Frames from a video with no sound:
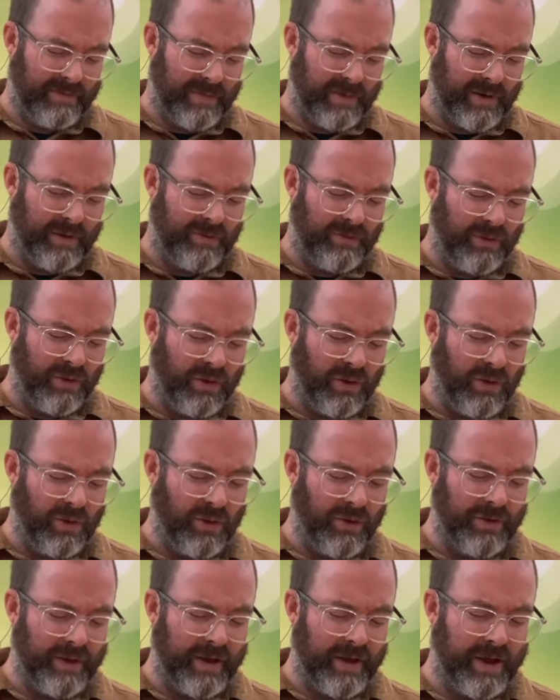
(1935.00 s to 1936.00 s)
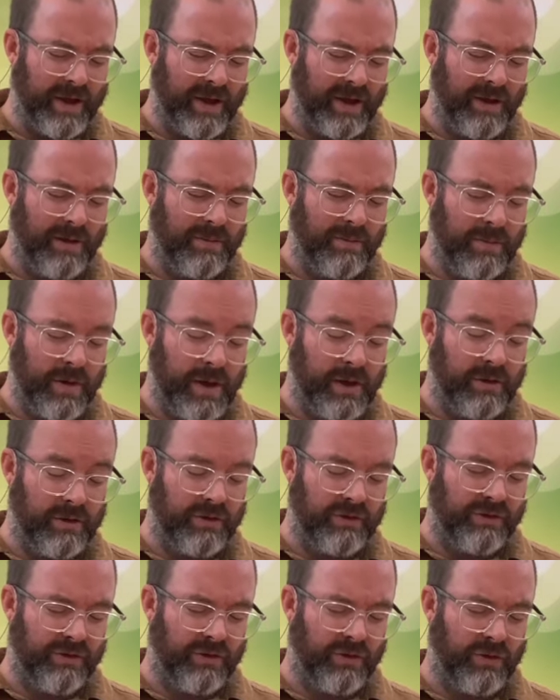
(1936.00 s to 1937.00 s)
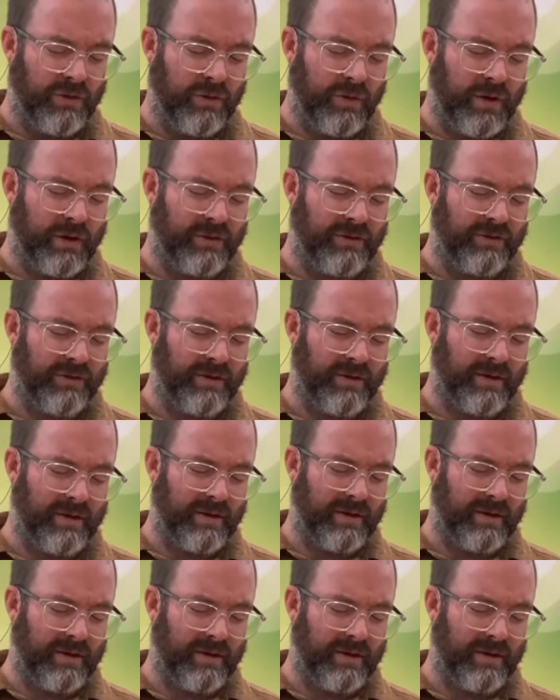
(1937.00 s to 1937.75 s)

and for all that he means to us.